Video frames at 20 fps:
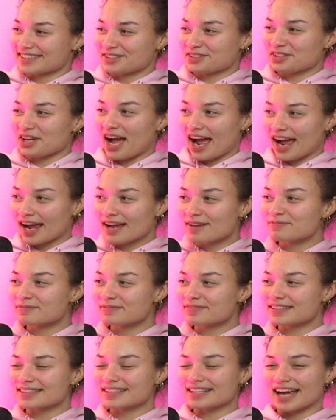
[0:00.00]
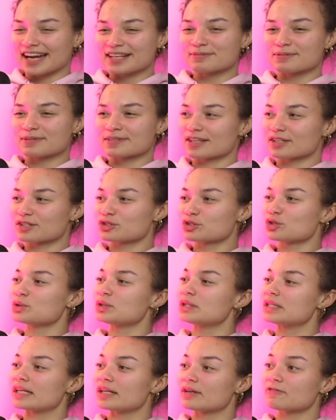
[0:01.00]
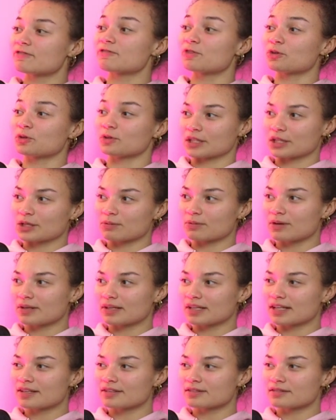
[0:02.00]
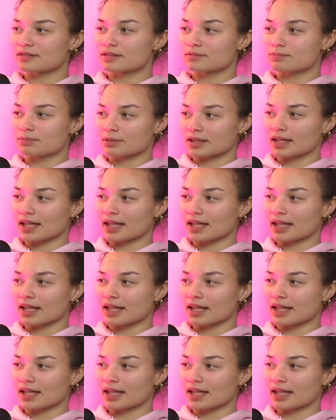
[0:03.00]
something. Yeah, I'm 90%. You didn't fully quote it, but